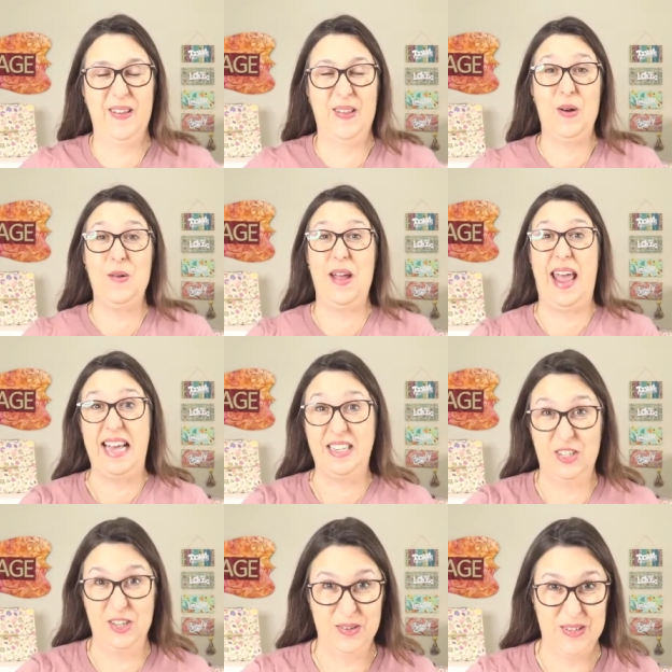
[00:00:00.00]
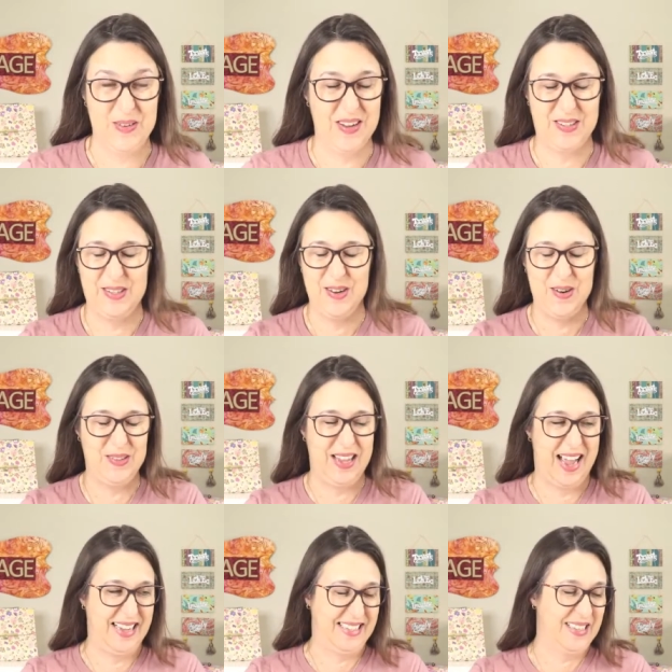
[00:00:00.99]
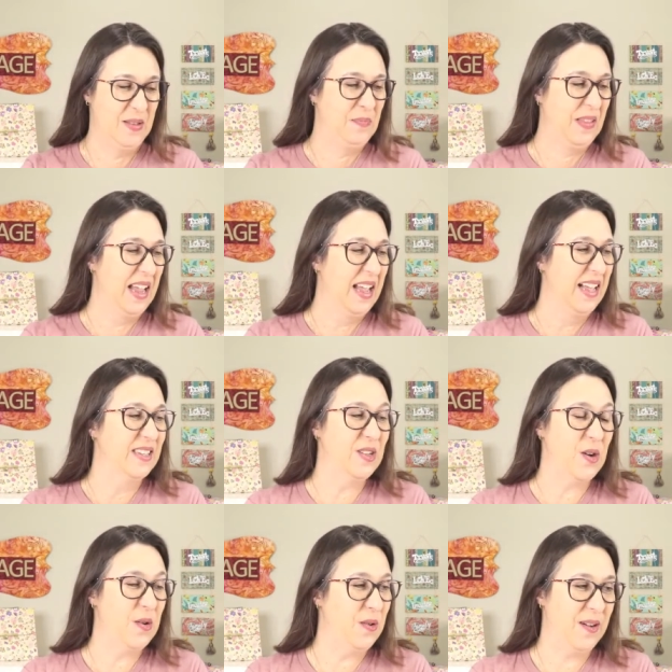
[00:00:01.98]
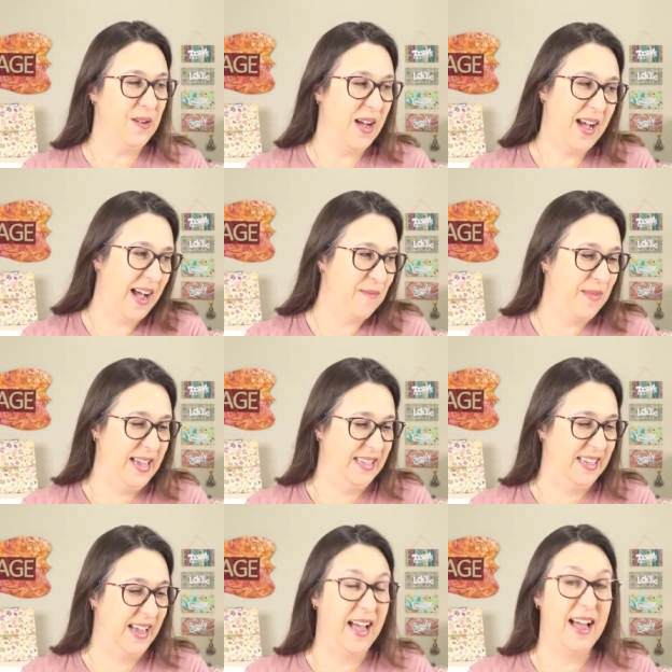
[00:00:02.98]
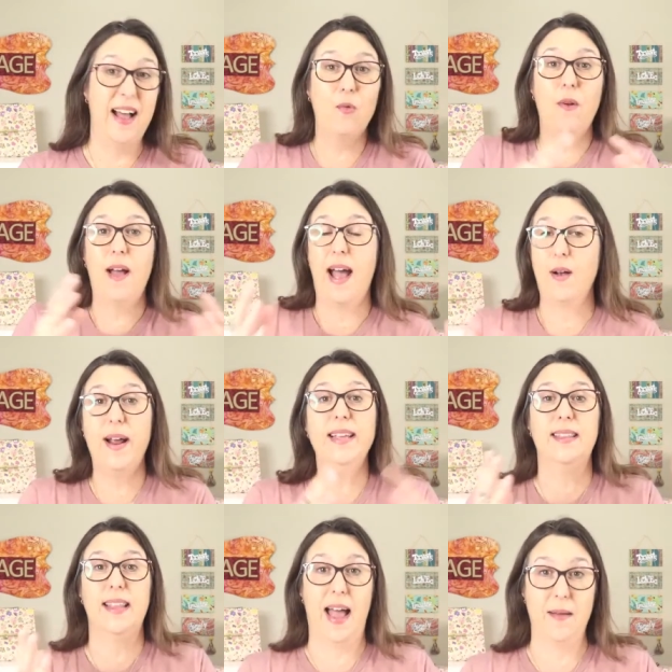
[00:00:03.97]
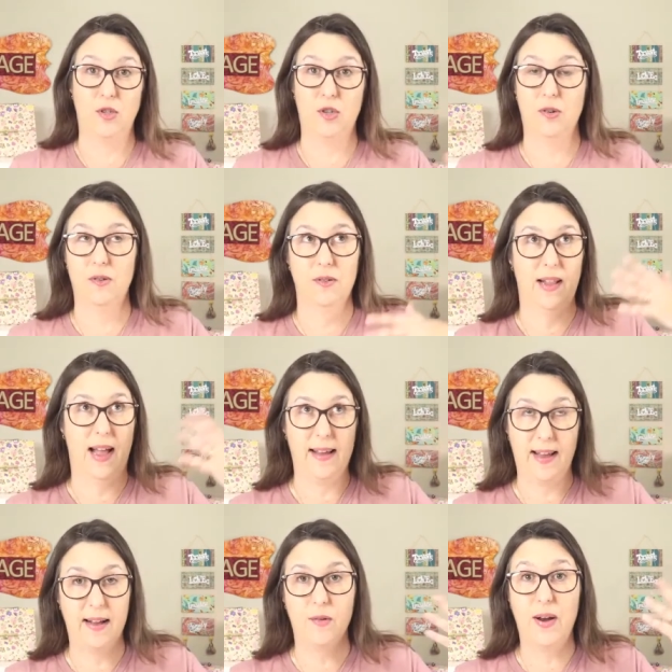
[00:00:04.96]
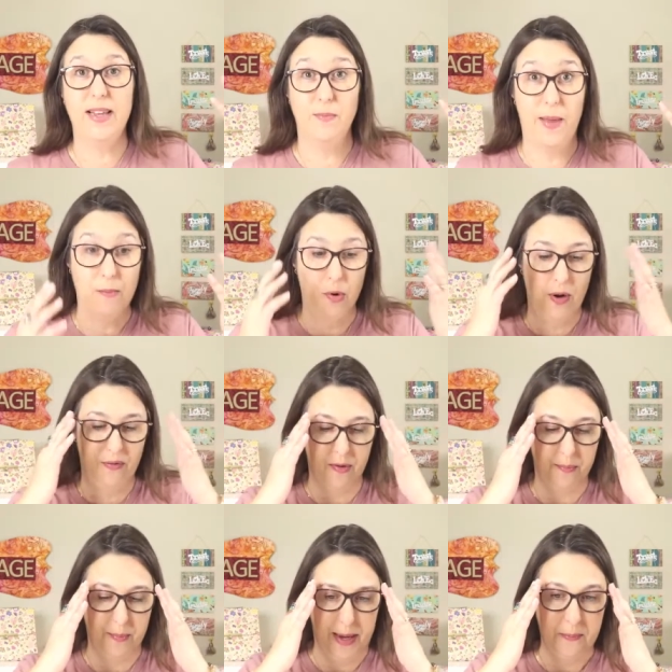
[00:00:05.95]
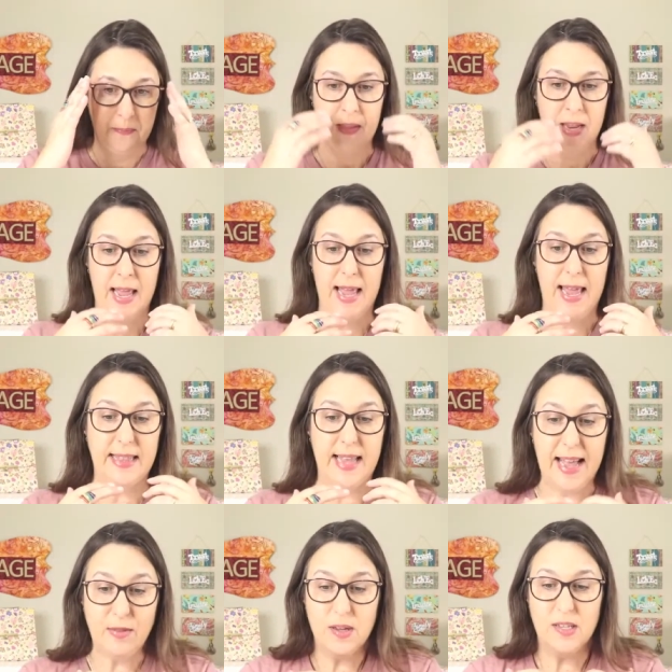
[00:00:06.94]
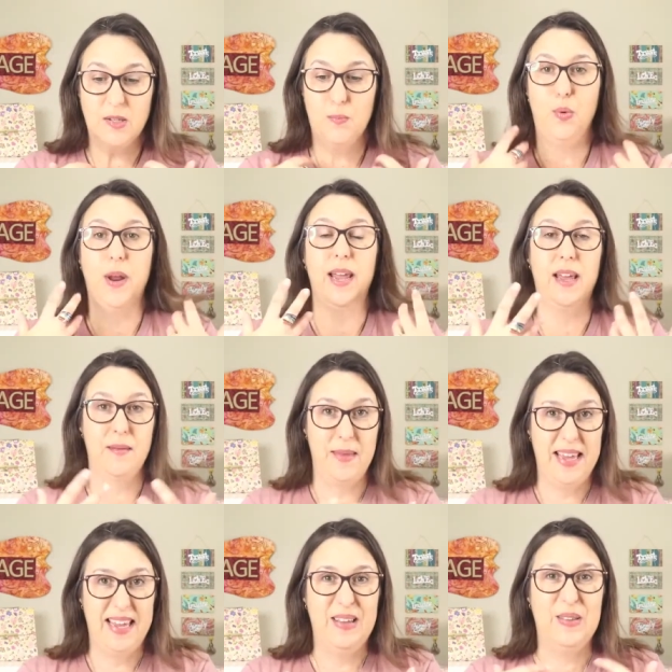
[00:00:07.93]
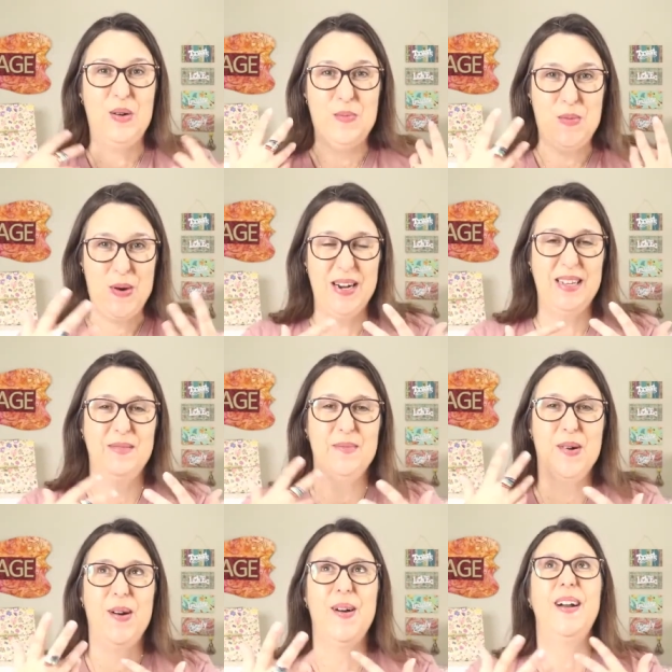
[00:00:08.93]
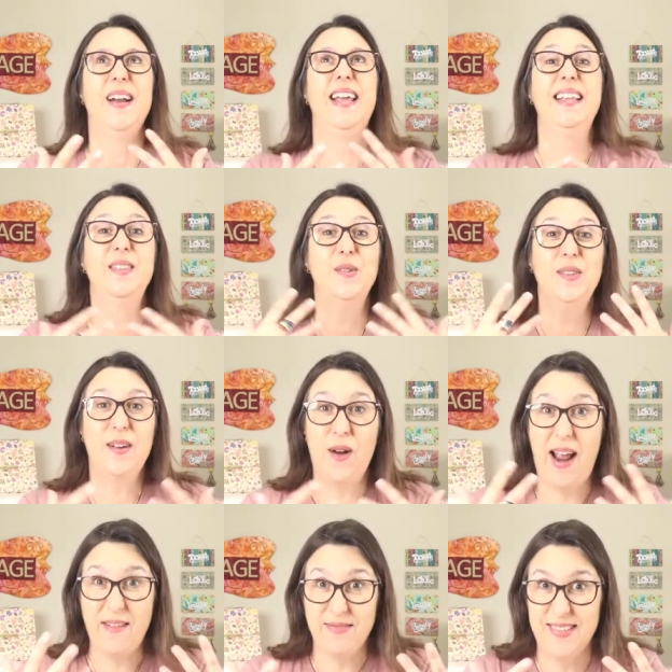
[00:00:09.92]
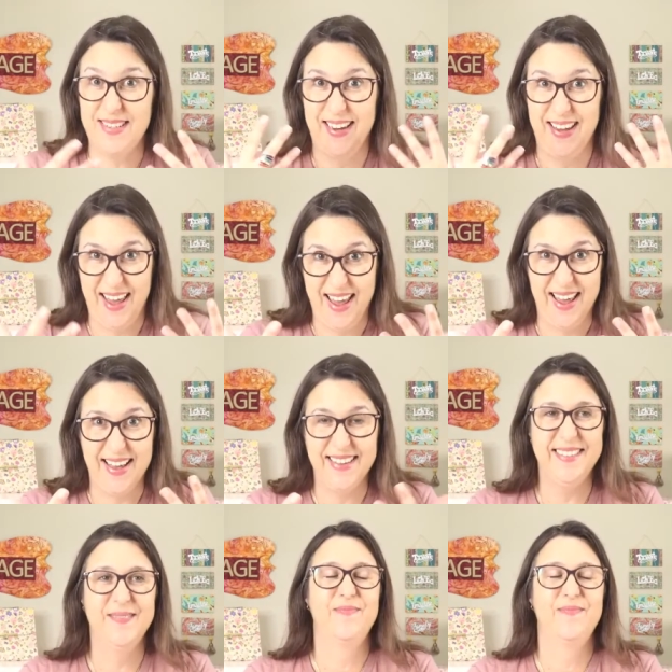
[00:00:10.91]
you know angels it was so nice so uh, amazing a, a great time to like a great memory for me and that was bringing me you know more and more into the crafts again